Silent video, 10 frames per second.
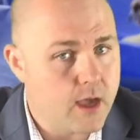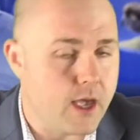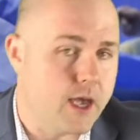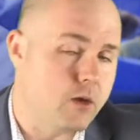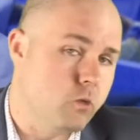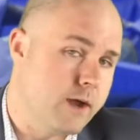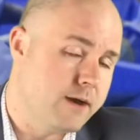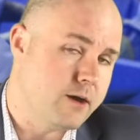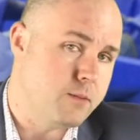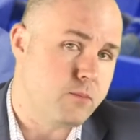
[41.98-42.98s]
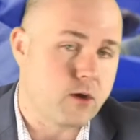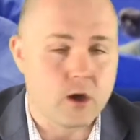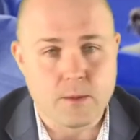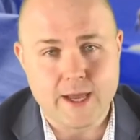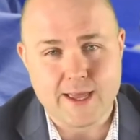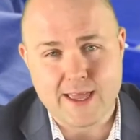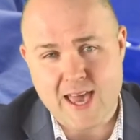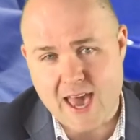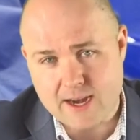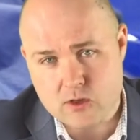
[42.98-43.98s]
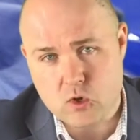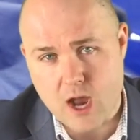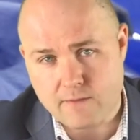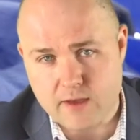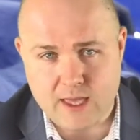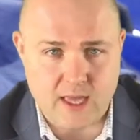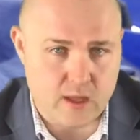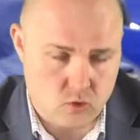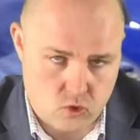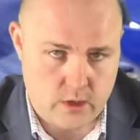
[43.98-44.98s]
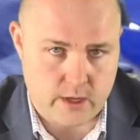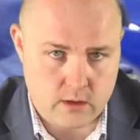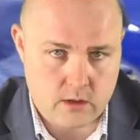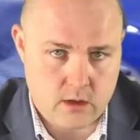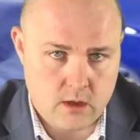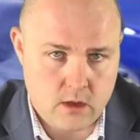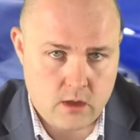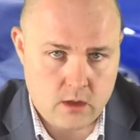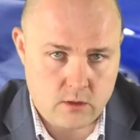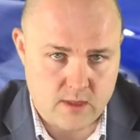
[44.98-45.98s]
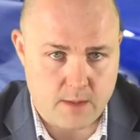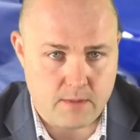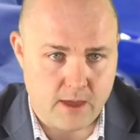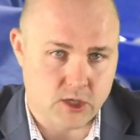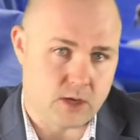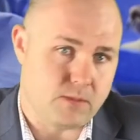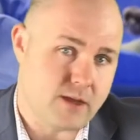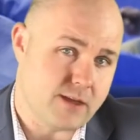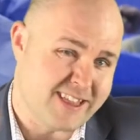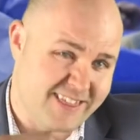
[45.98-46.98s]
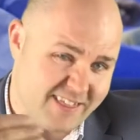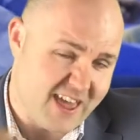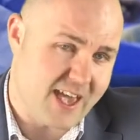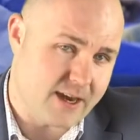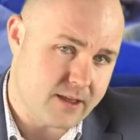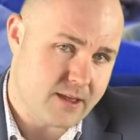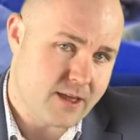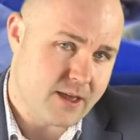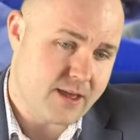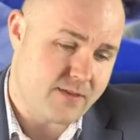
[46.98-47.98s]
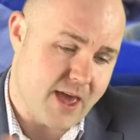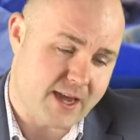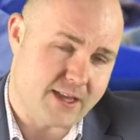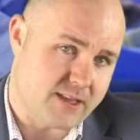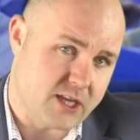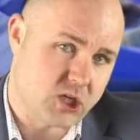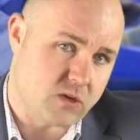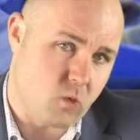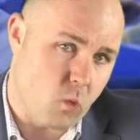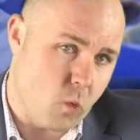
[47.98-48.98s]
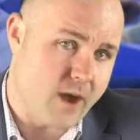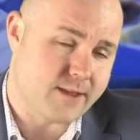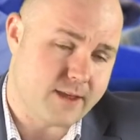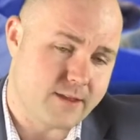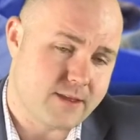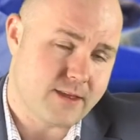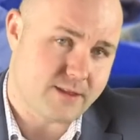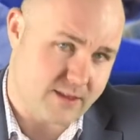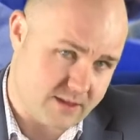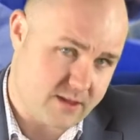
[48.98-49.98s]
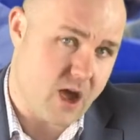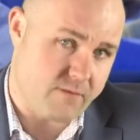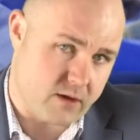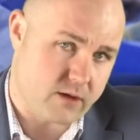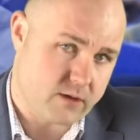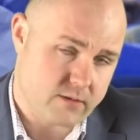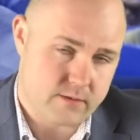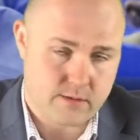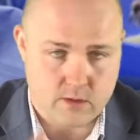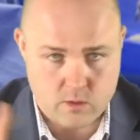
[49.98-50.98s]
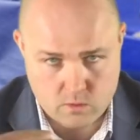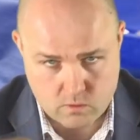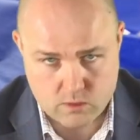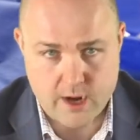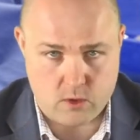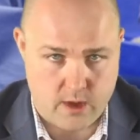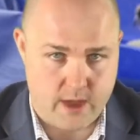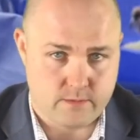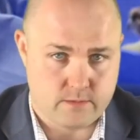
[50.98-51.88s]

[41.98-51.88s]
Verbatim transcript: and rendered permanent catastrophic injury to that patient because then that condition wasn't discovered right away.